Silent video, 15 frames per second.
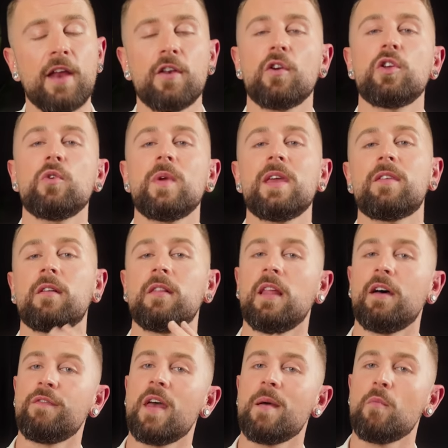I know you either
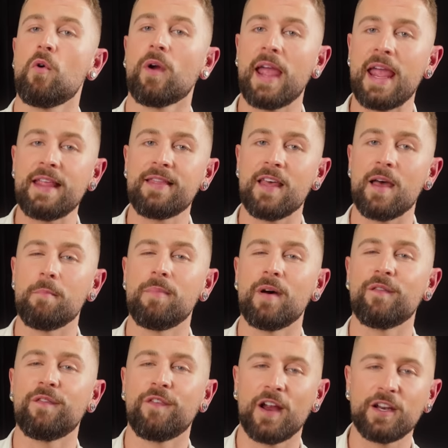love them or hate them,
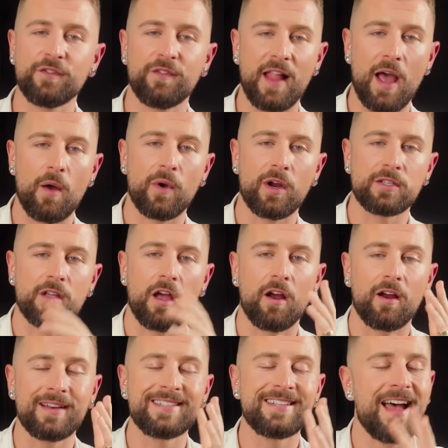but fresh flowers
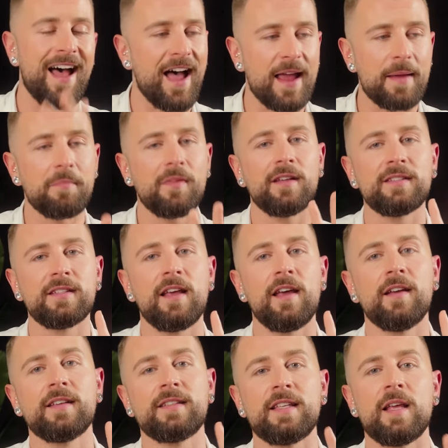are a timeless
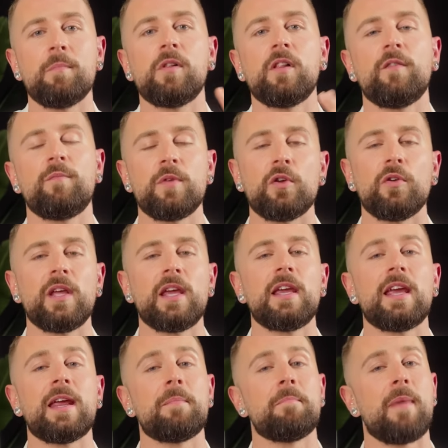symbol of beauty
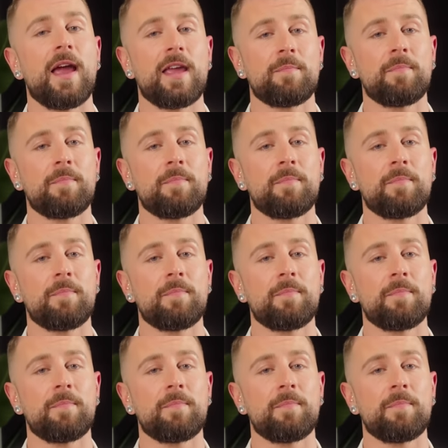in my